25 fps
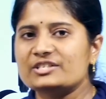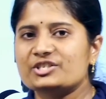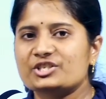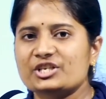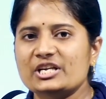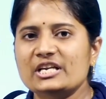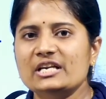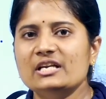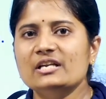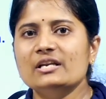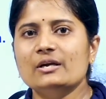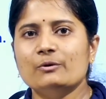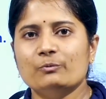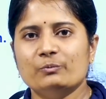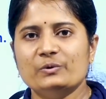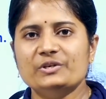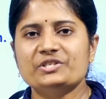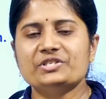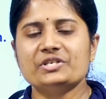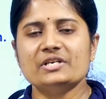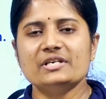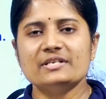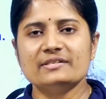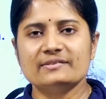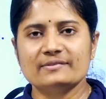gene
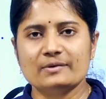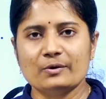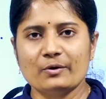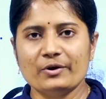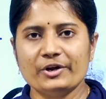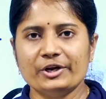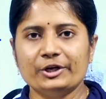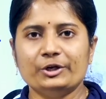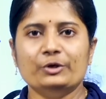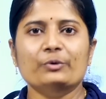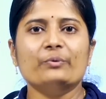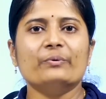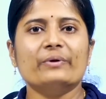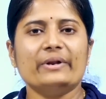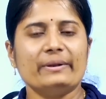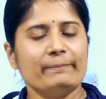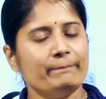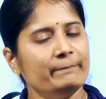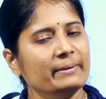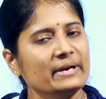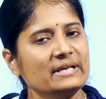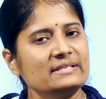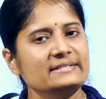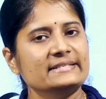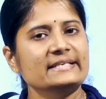which is going to
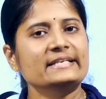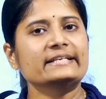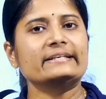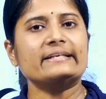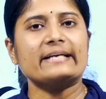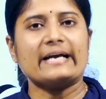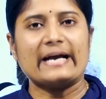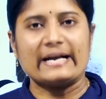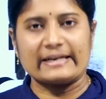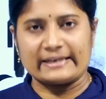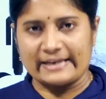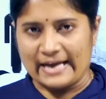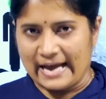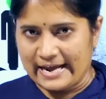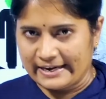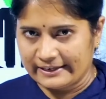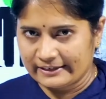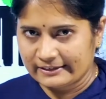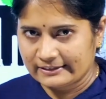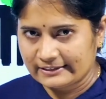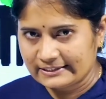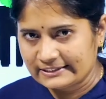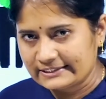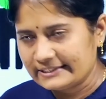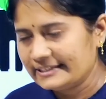represent a
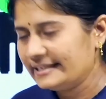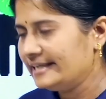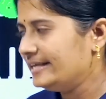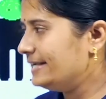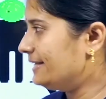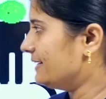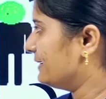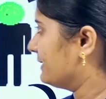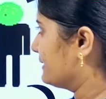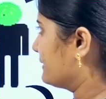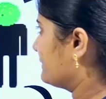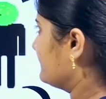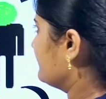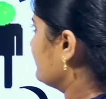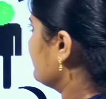character here.